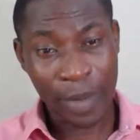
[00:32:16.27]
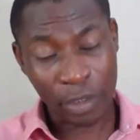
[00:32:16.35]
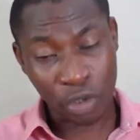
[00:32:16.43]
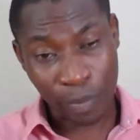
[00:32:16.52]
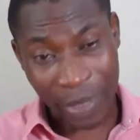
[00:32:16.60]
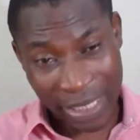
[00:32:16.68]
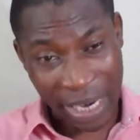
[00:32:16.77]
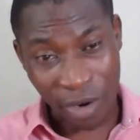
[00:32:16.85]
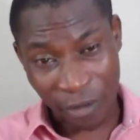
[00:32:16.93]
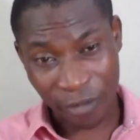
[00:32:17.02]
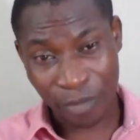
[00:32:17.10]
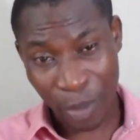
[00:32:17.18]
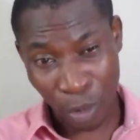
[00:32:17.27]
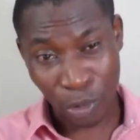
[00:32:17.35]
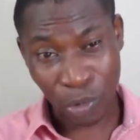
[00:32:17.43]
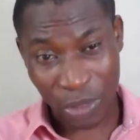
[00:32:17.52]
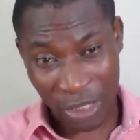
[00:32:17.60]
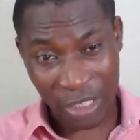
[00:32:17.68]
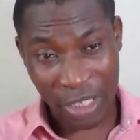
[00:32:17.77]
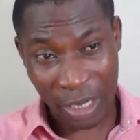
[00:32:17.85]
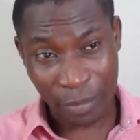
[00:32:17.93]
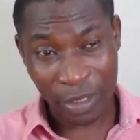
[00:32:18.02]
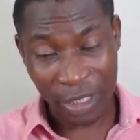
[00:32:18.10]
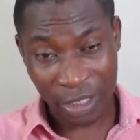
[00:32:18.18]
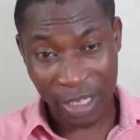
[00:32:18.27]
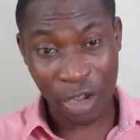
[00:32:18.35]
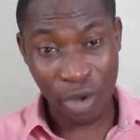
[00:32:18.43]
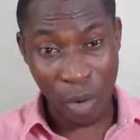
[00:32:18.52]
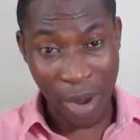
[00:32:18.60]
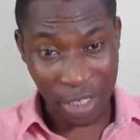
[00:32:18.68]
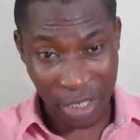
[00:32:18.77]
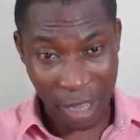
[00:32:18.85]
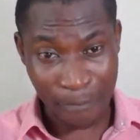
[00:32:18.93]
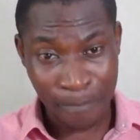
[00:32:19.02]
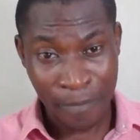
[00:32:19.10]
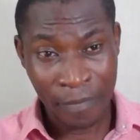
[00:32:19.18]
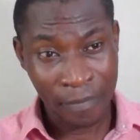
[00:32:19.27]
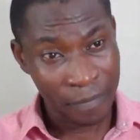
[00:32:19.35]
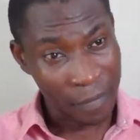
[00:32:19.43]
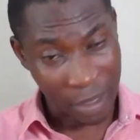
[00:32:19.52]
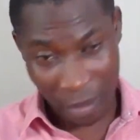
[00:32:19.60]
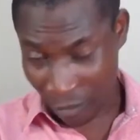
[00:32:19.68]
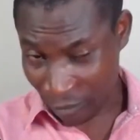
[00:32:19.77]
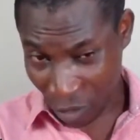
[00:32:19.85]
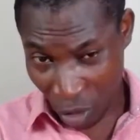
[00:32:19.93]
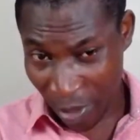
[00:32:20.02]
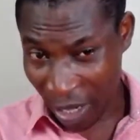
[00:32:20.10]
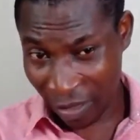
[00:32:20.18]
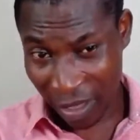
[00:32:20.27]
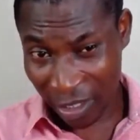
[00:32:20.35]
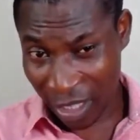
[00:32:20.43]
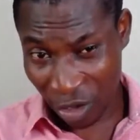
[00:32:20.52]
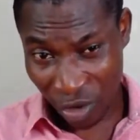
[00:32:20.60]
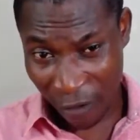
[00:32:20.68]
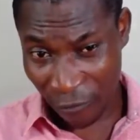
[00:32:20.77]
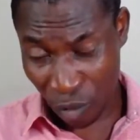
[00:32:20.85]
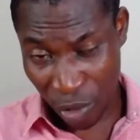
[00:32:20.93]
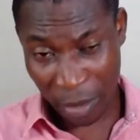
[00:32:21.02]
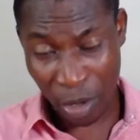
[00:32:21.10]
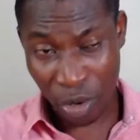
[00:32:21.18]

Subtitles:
But you're better off because you started that business. Now you're wiser. So many things that you have